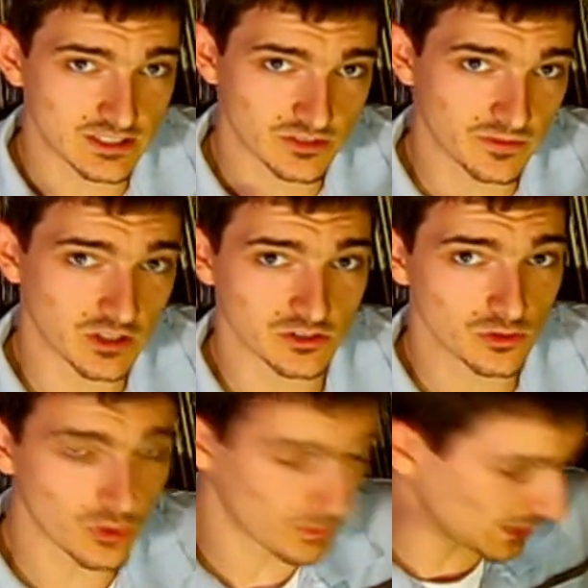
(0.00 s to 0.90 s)
let's first
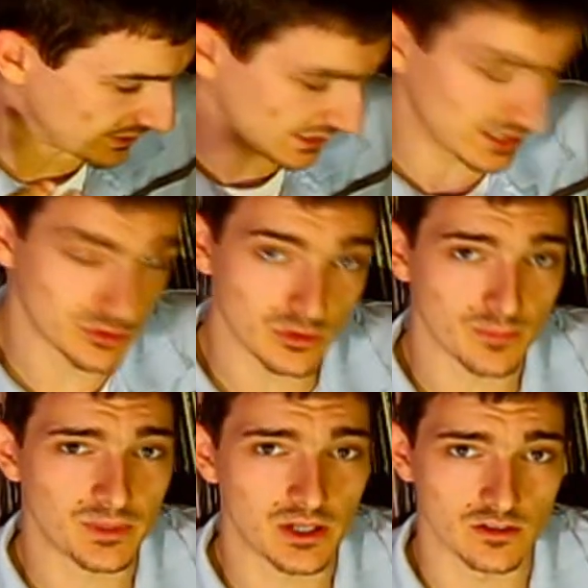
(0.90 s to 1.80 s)
talk about the actual
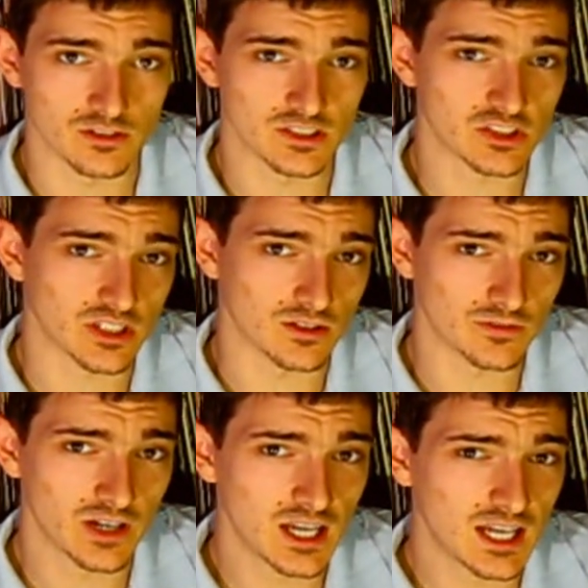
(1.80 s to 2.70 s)
computer itself.